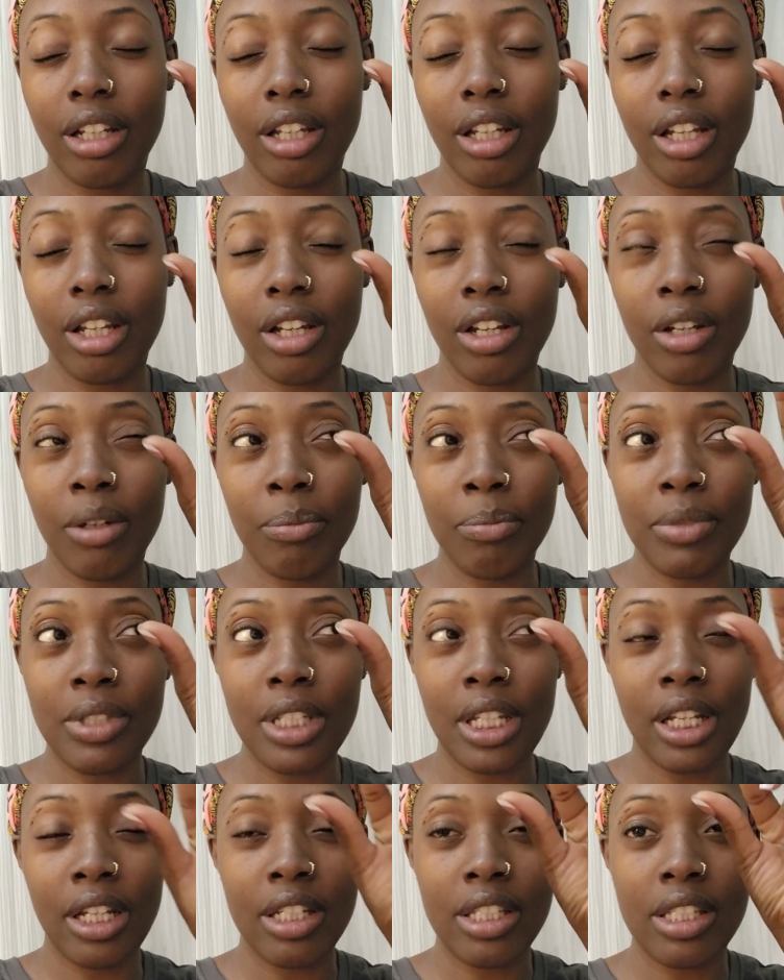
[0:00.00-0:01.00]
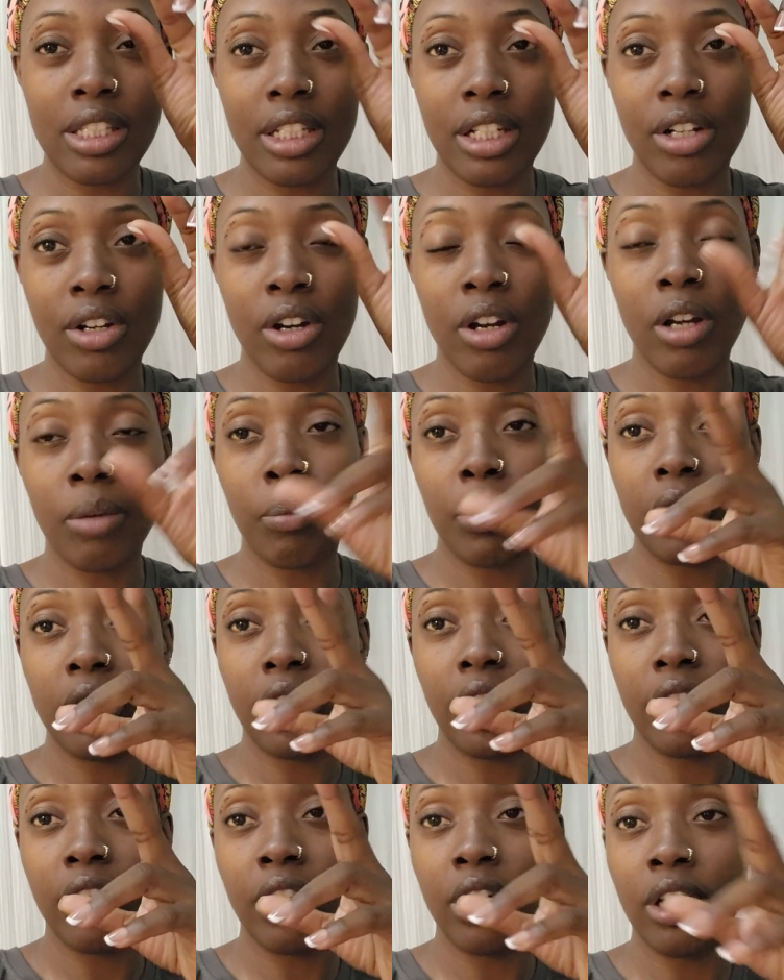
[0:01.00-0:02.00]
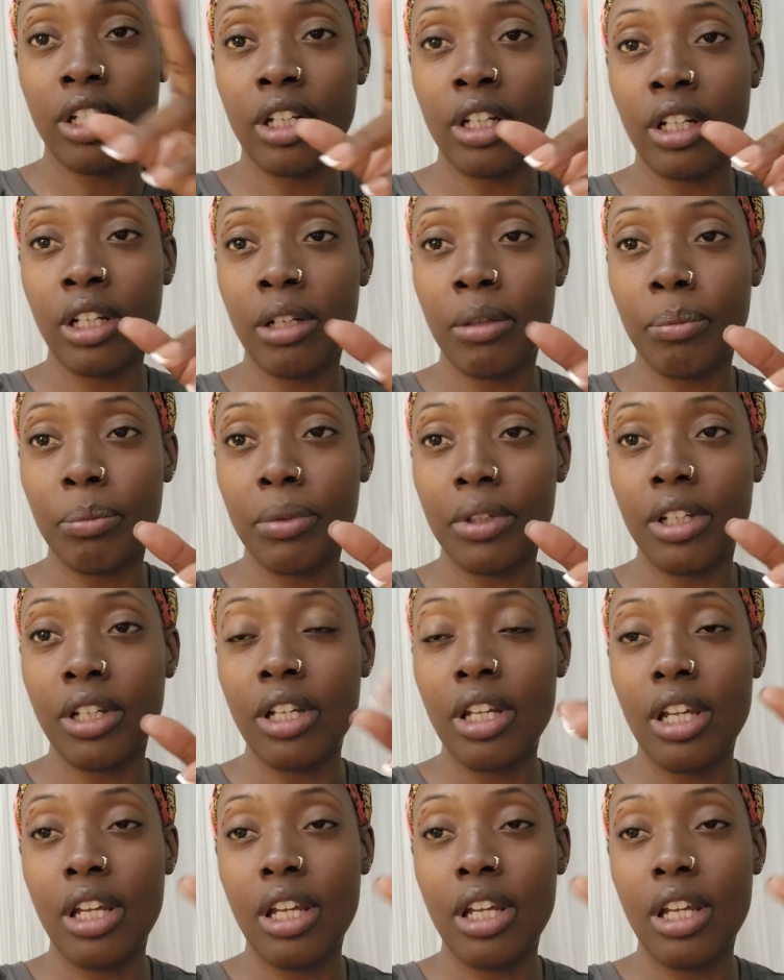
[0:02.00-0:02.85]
it comes like a cigar, but they cut it up